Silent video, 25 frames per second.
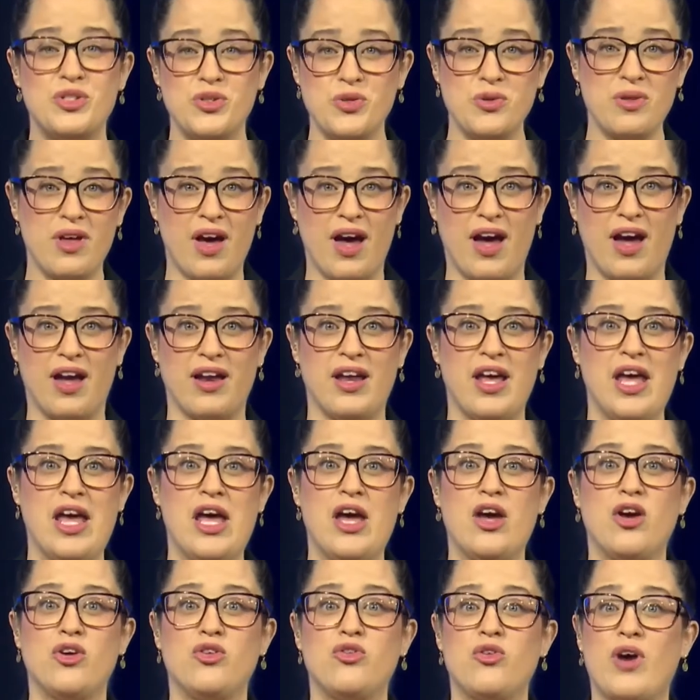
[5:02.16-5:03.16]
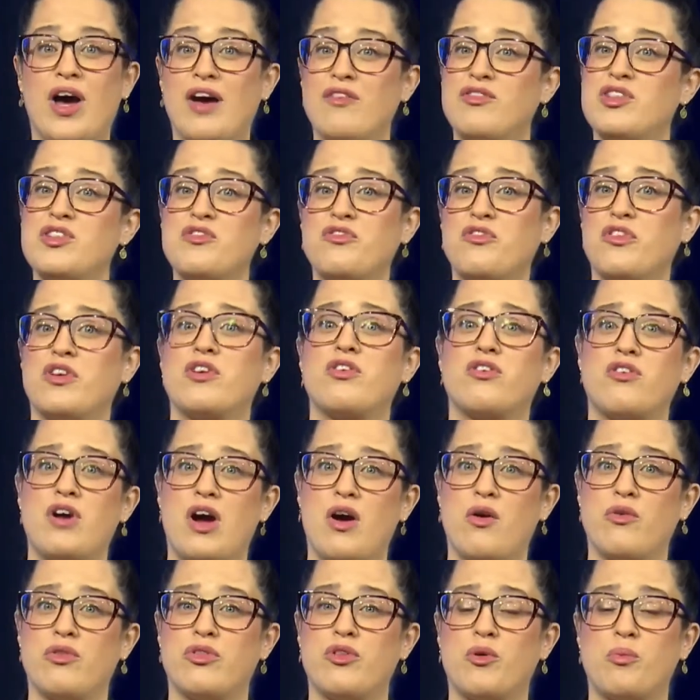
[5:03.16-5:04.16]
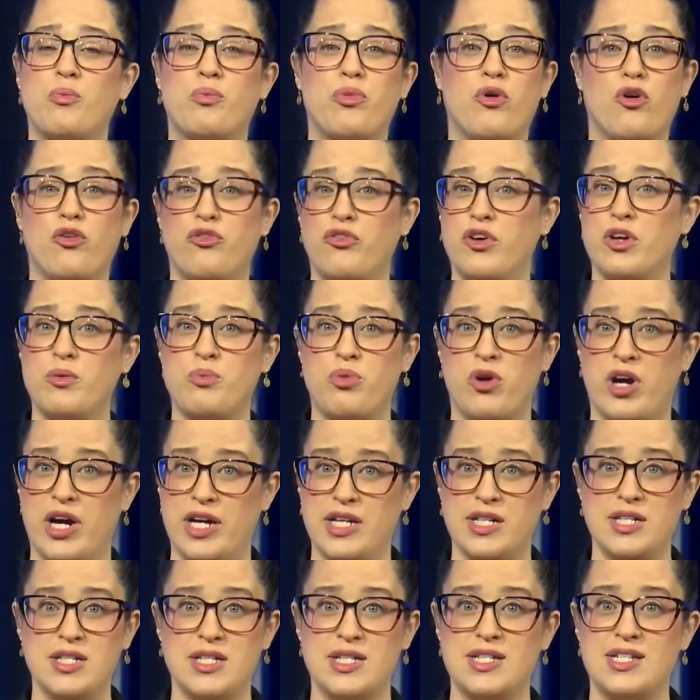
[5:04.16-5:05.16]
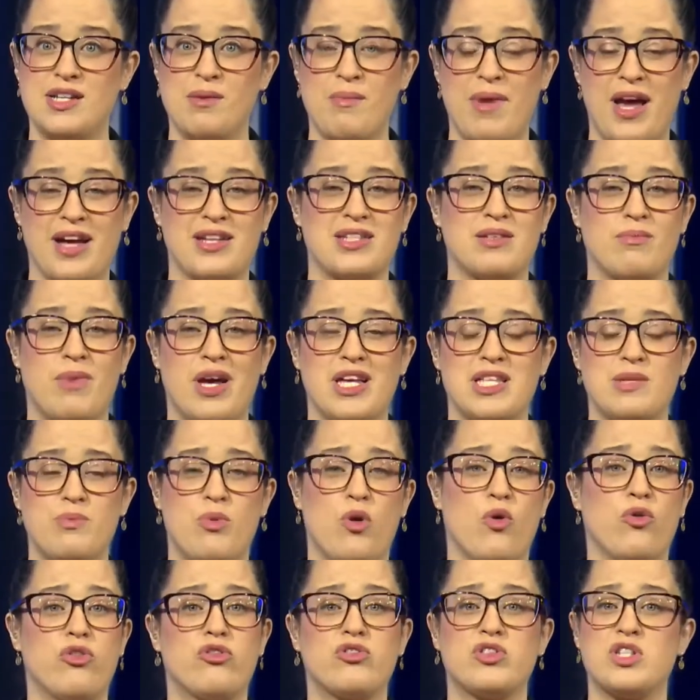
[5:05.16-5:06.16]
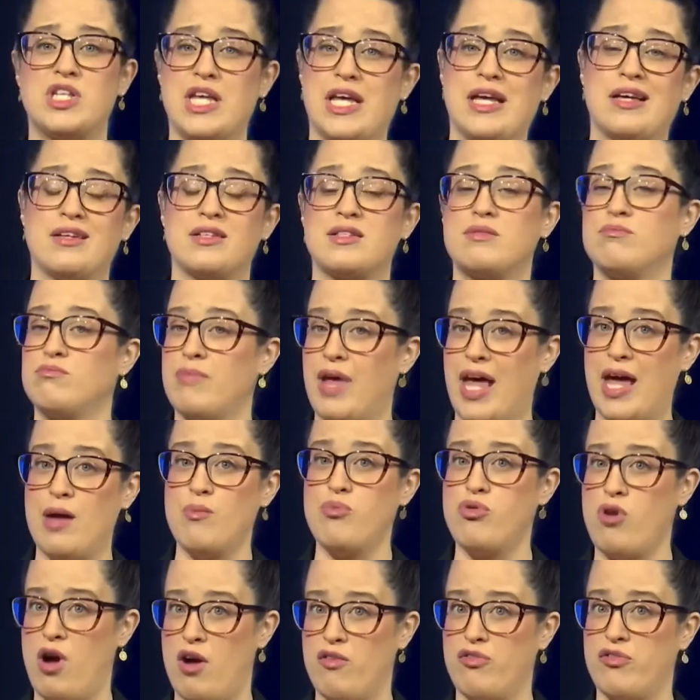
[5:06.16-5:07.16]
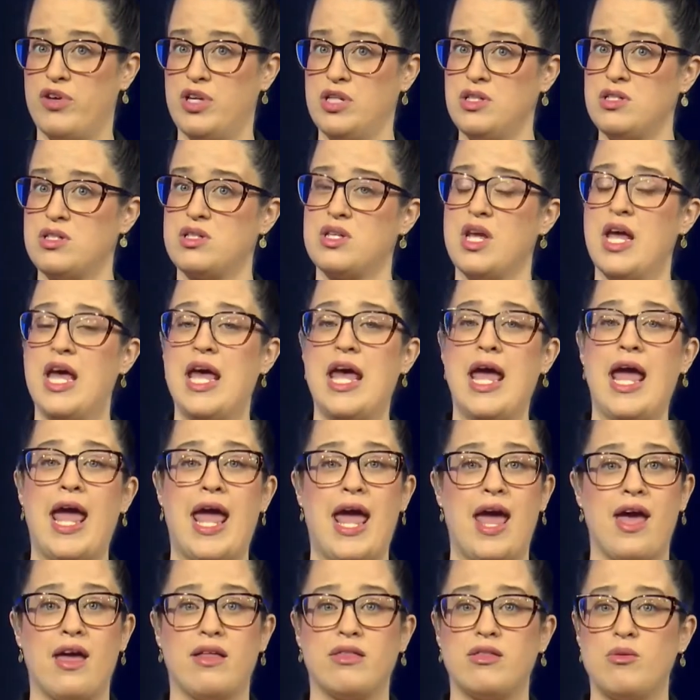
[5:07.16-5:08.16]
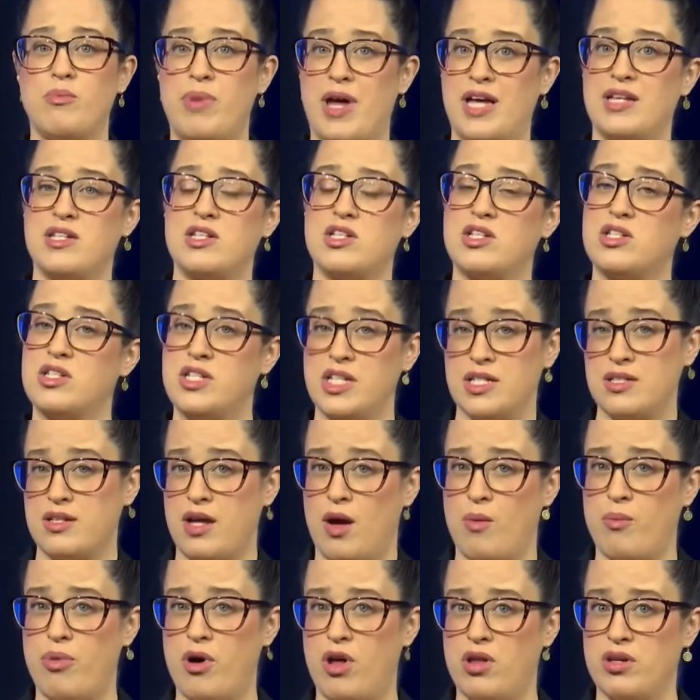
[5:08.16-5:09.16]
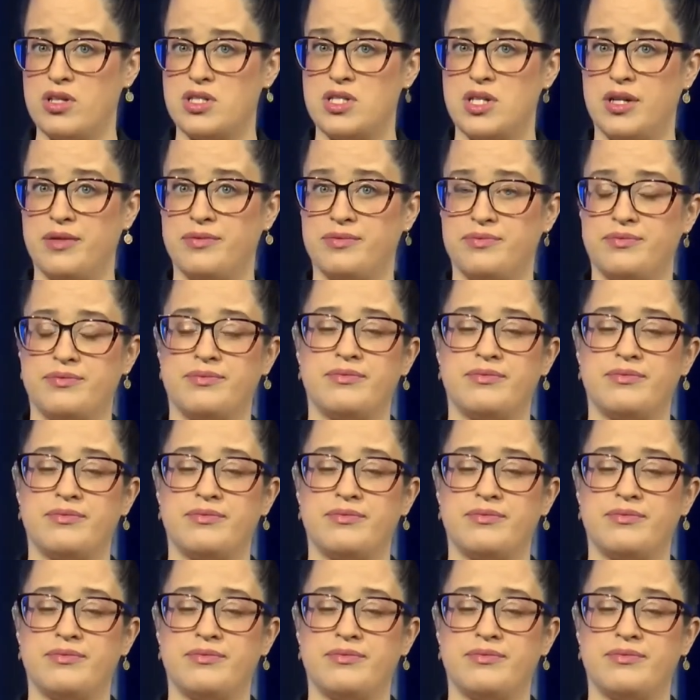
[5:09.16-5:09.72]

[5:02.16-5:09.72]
do that, you have to figure out the perfect price to maximize both sales and profits and the best discount policy.